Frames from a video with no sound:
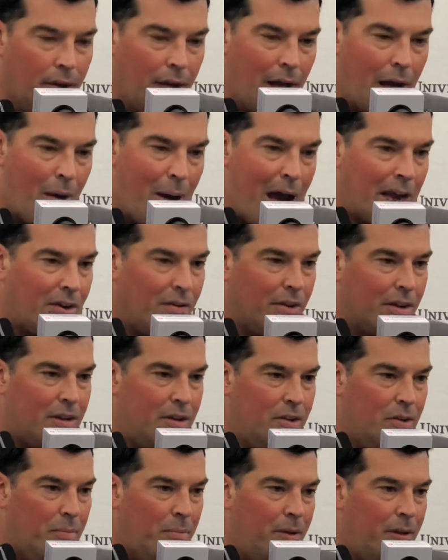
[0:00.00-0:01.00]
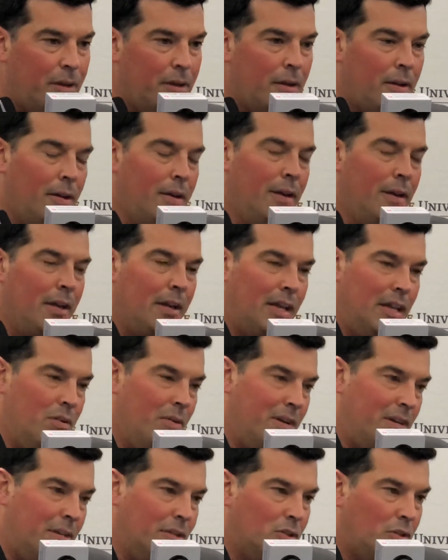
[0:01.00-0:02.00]
How accurate can you be? Can
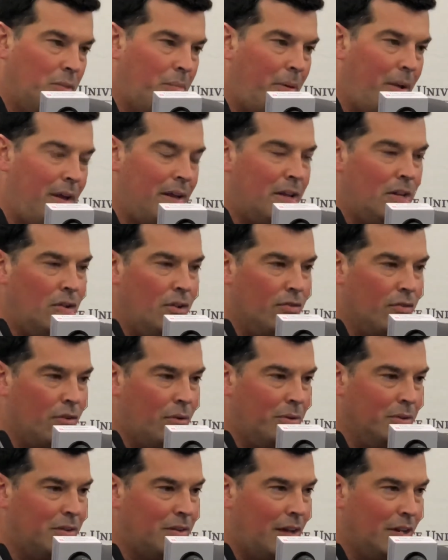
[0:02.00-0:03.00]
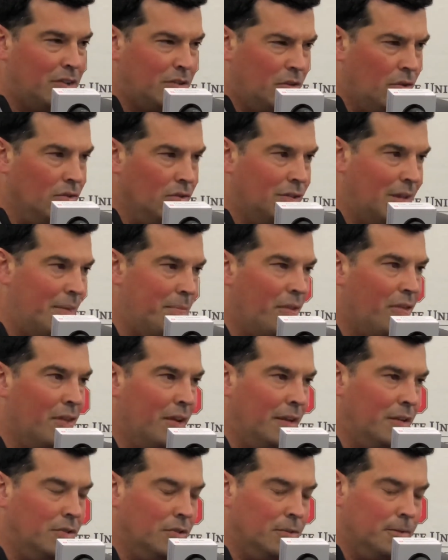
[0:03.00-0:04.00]
you anticipate? Can you throw a touch? Those type of things.